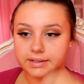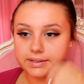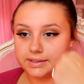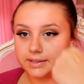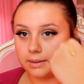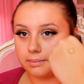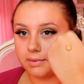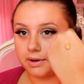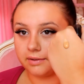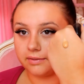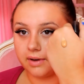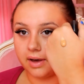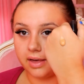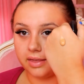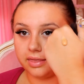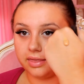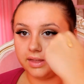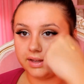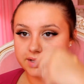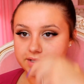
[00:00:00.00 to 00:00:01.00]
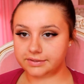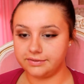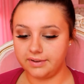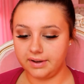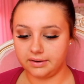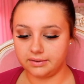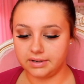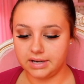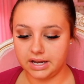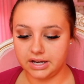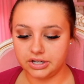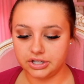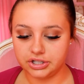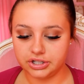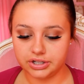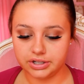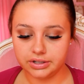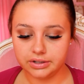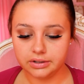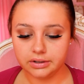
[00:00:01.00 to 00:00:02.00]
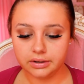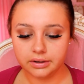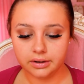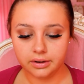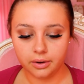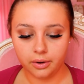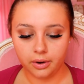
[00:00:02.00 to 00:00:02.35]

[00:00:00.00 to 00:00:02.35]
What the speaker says: some of this foundation